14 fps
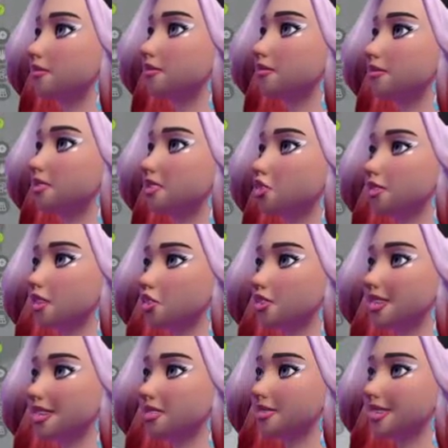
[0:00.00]
Just seems a
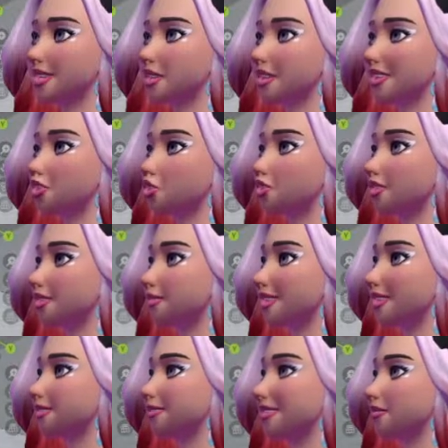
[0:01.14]
bit bigger than it should
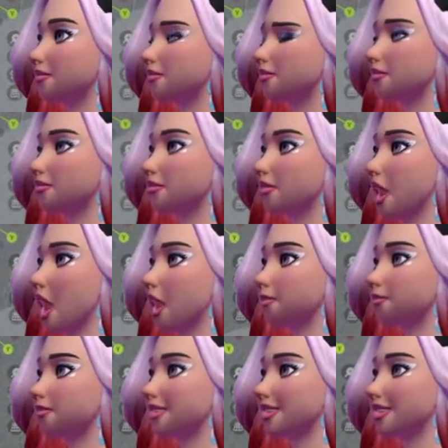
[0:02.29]
be, but
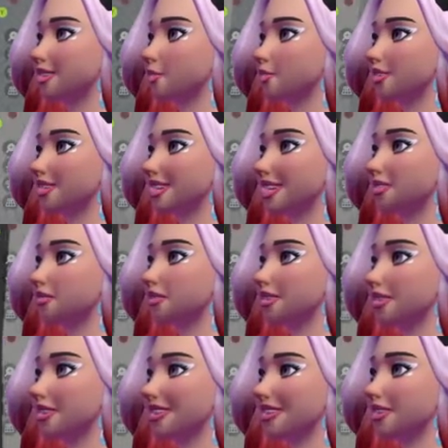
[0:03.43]
Is it really
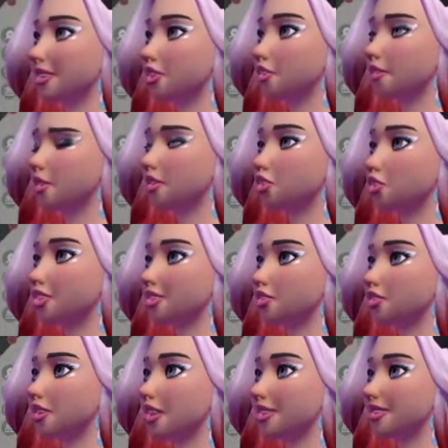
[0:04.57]
behaving as well? Let's
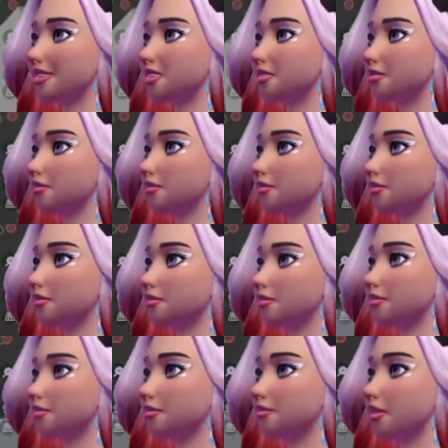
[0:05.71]
have a quick look.
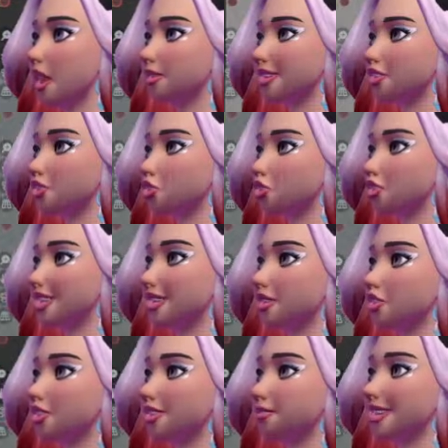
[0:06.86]
I mean, it
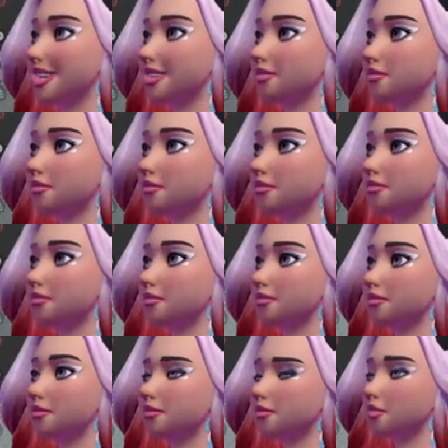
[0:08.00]
seems to be
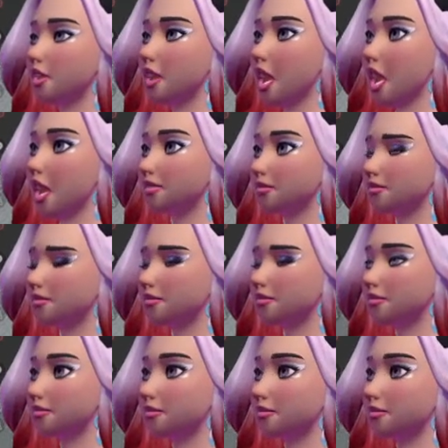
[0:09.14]
right.
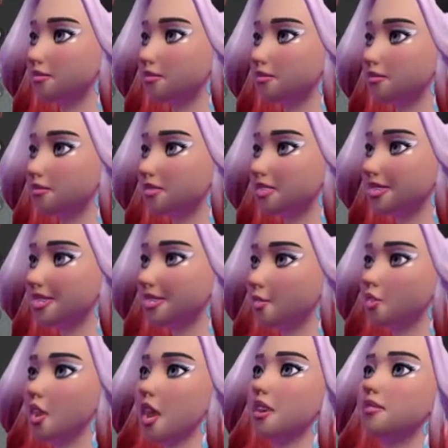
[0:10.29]
So if
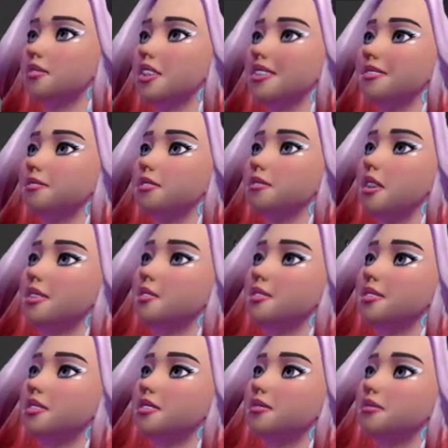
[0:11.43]
you're right, okay, I'm okay with that.